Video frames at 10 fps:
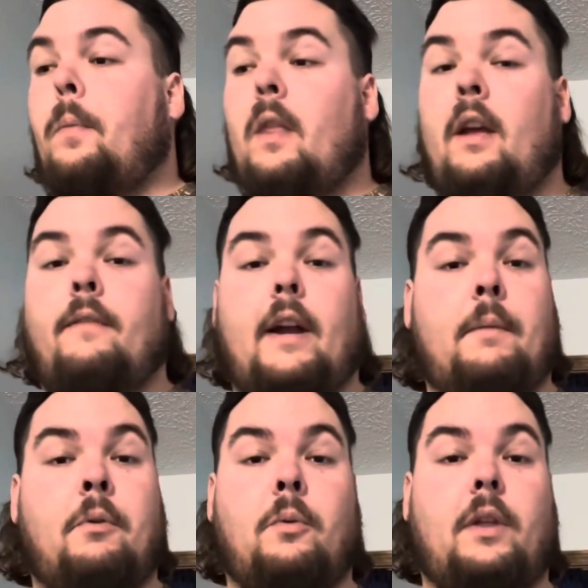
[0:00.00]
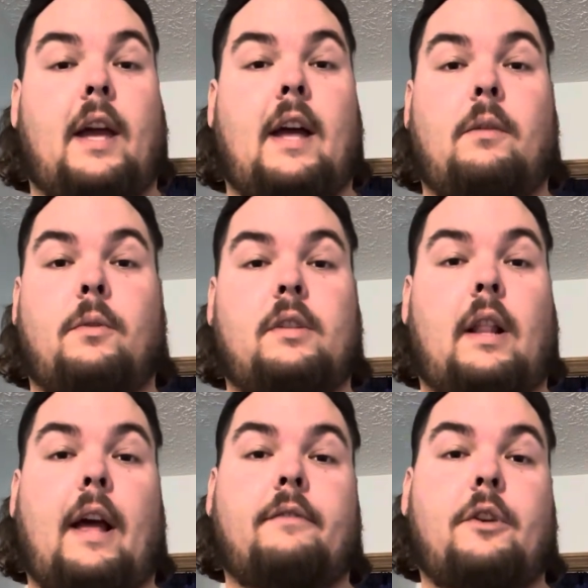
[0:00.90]
If I get put with a guy that wants to
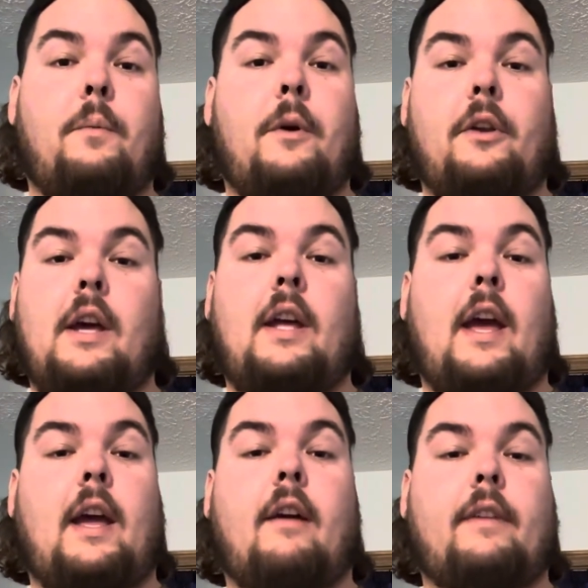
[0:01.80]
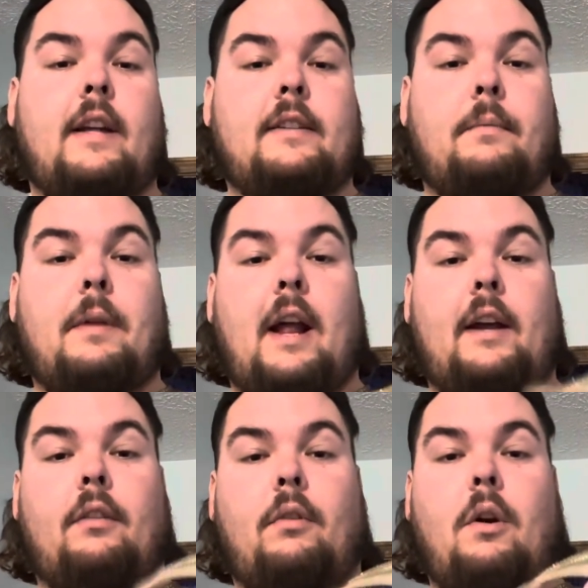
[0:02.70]
live scope all day, hey, I've got something I
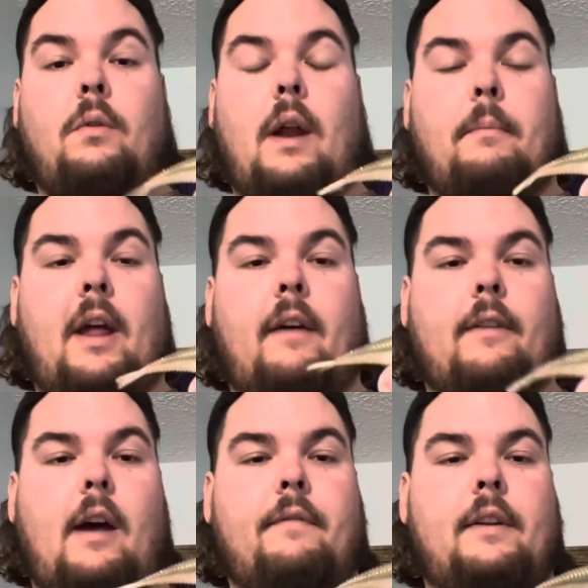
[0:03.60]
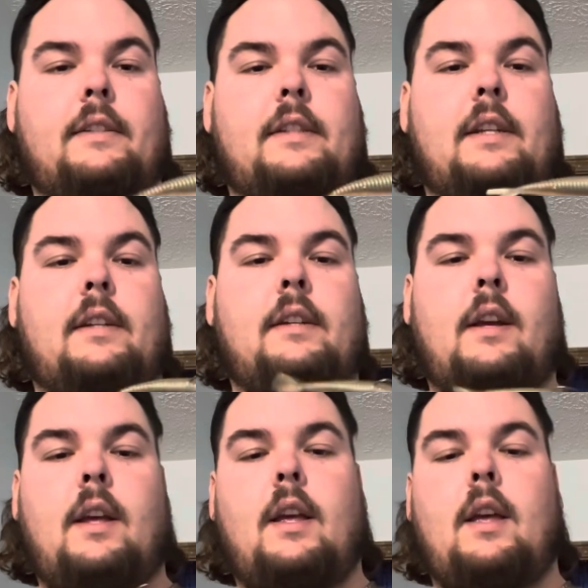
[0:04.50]
can throw that I'm going to have confidence in,
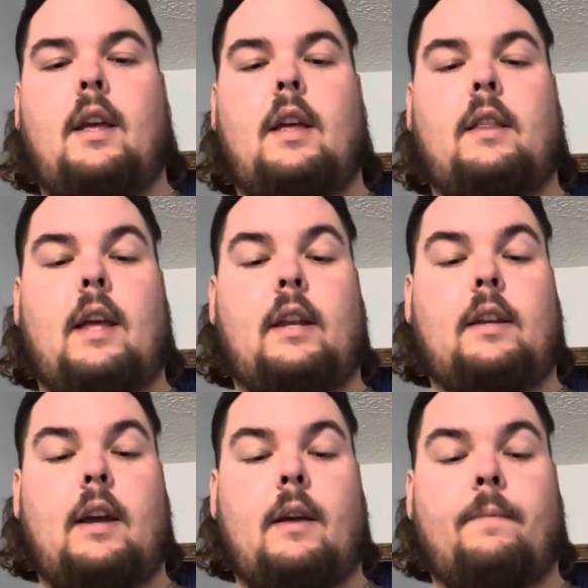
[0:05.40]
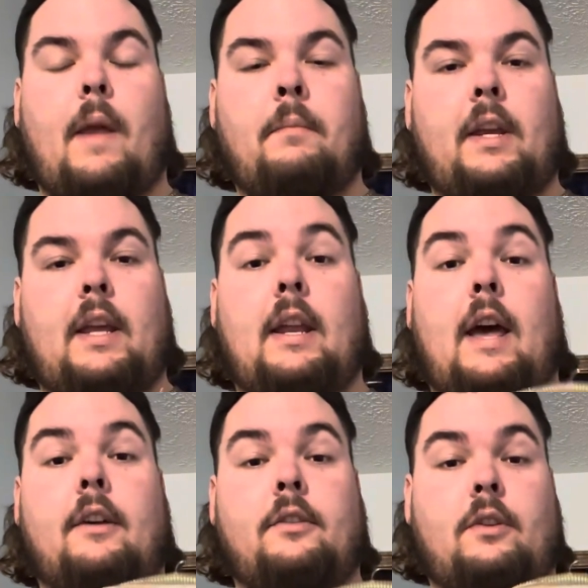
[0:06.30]
that I'm going to get
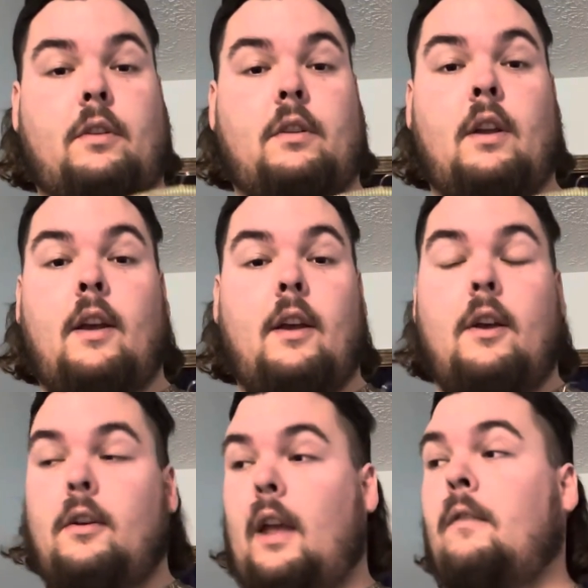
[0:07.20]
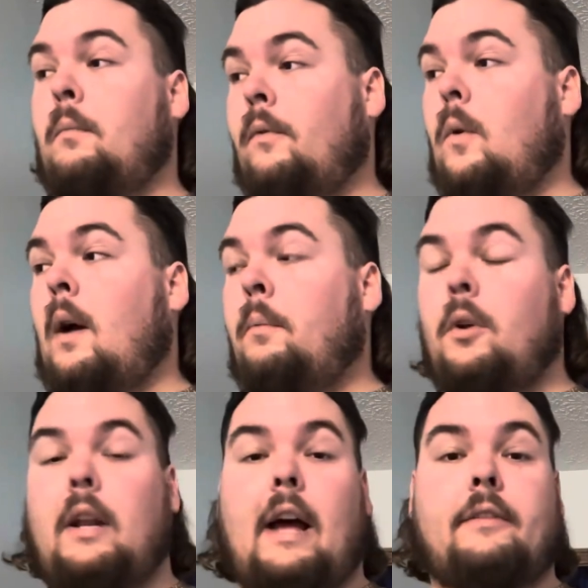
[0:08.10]
out and just, even before I put
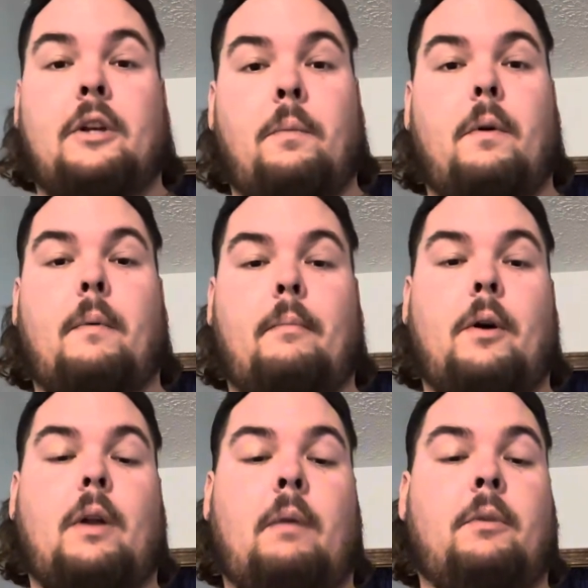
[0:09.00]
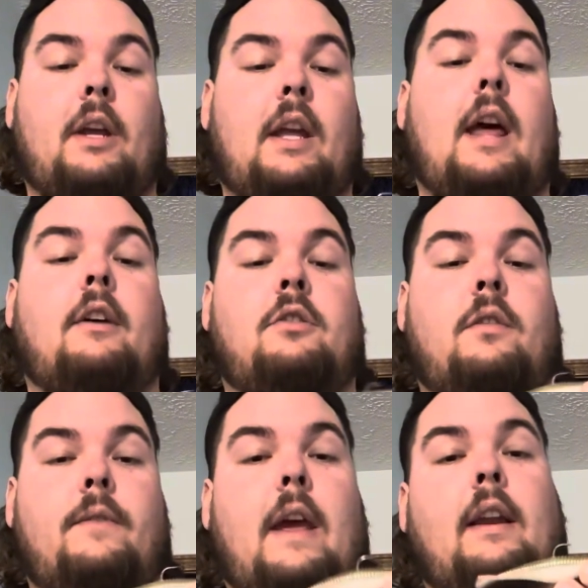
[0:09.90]
live scope on my boat, I'm going to get out and just
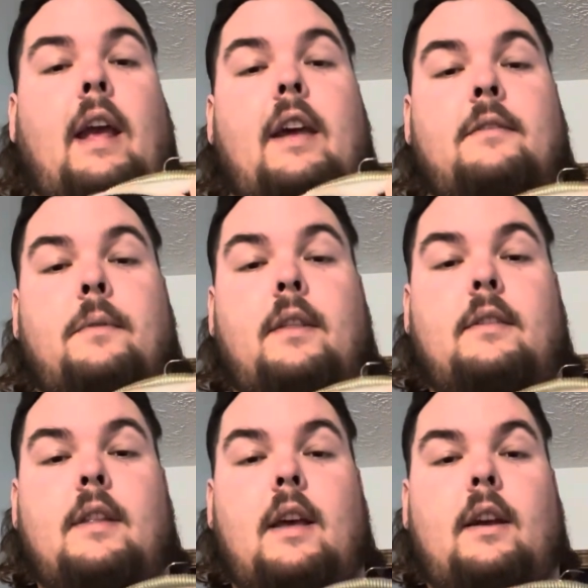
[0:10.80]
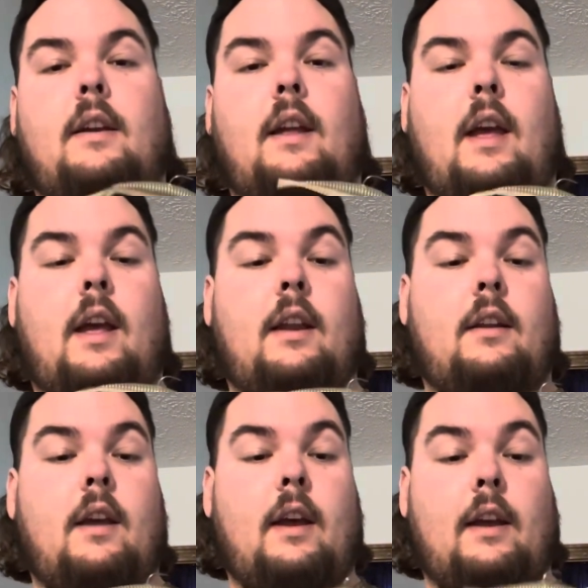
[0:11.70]
fan cast with this thing
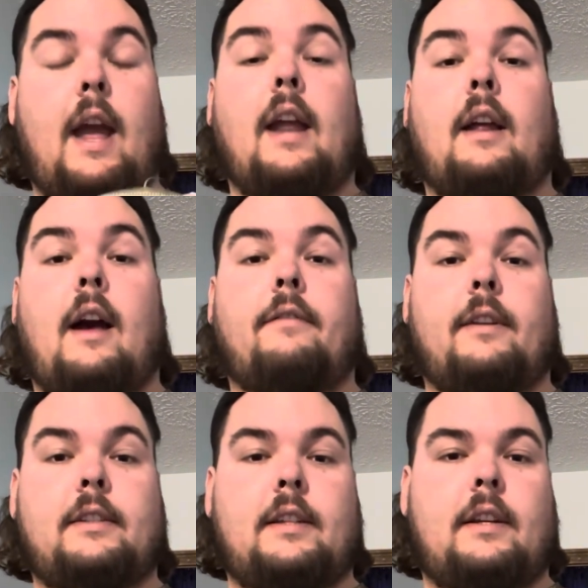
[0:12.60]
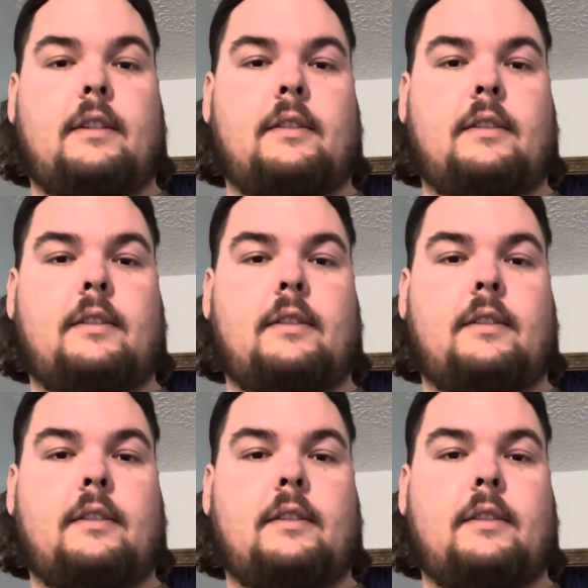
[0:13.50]
and gain confidence in it.